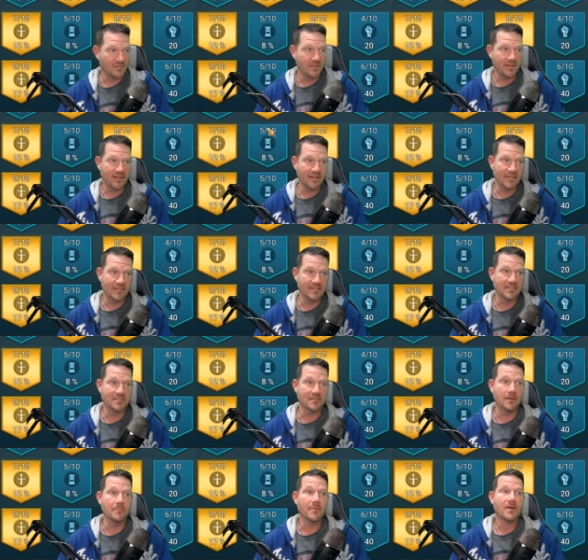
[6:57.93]
so they can get
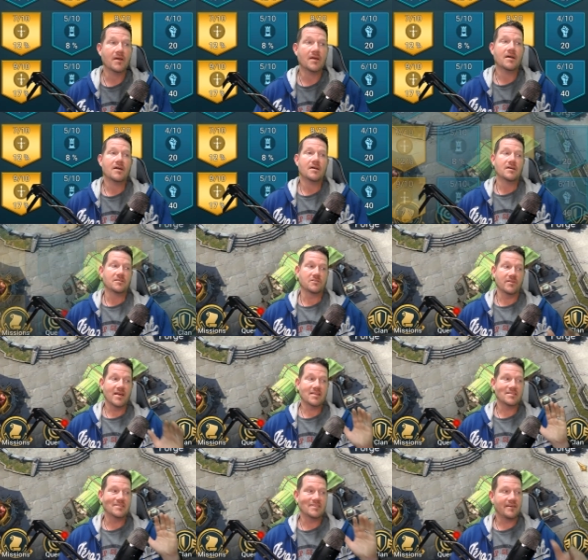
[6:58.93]
this up. So
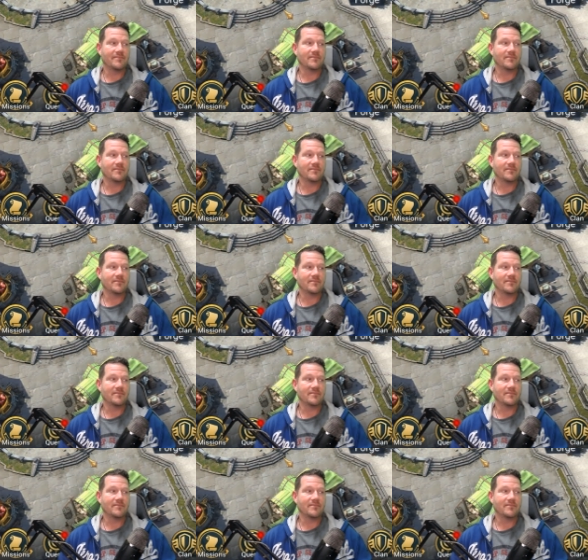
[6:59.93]
that's